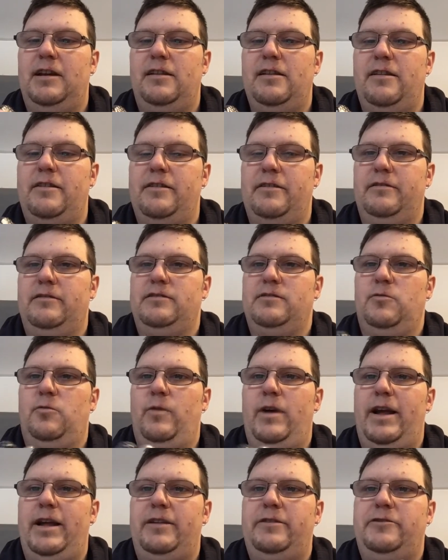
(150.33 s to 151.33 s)
Then there is a
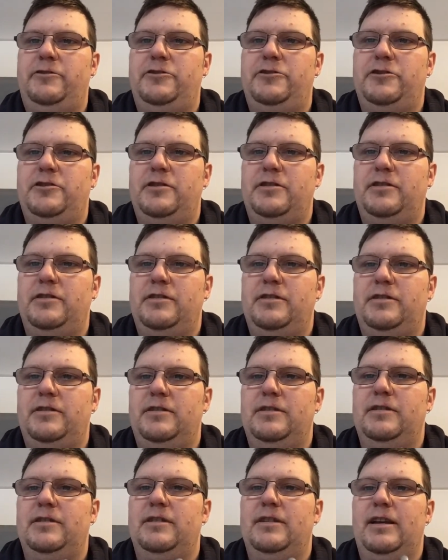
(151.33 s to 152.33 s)
wedge
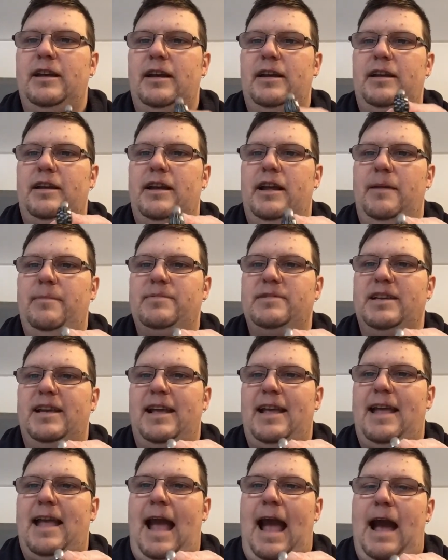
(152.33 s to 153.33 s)
that keeps
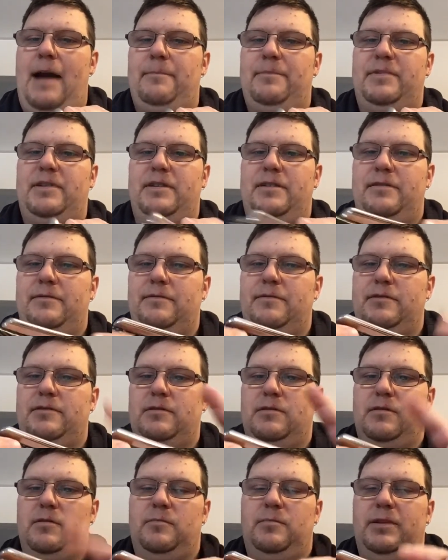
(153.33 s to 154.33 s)
it gapped
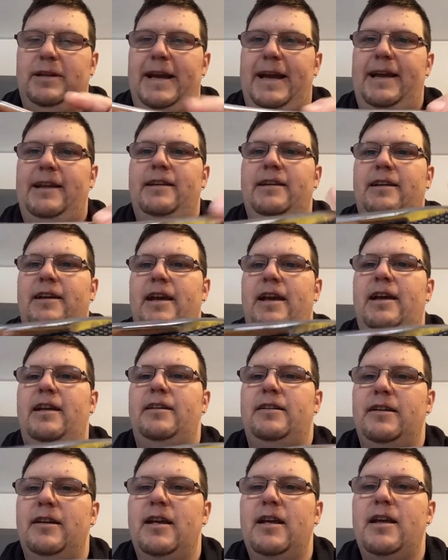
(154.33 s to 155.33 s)
so the blade
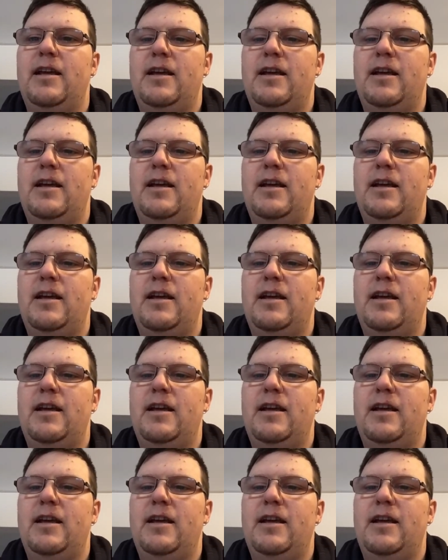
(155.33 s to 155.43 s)
can